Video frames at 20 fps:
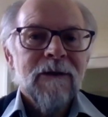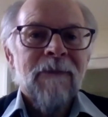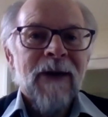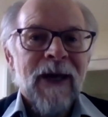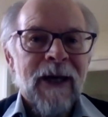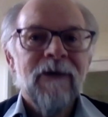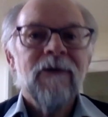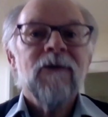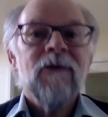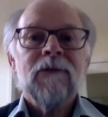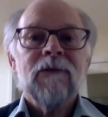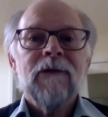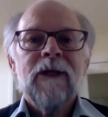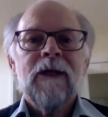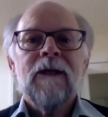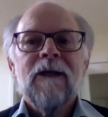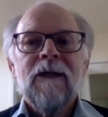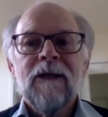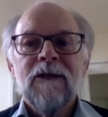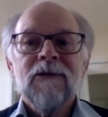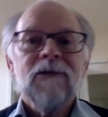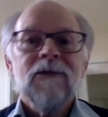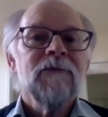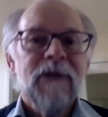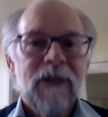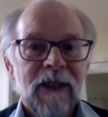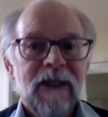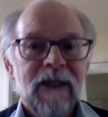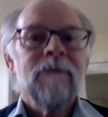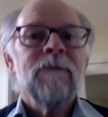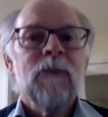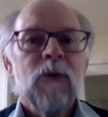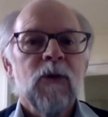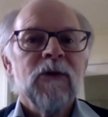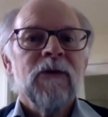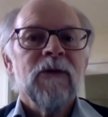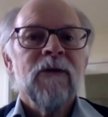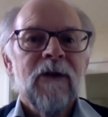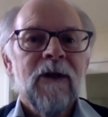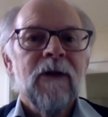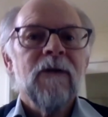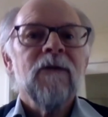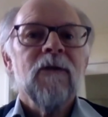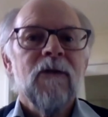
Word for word: mandatory is a really important thing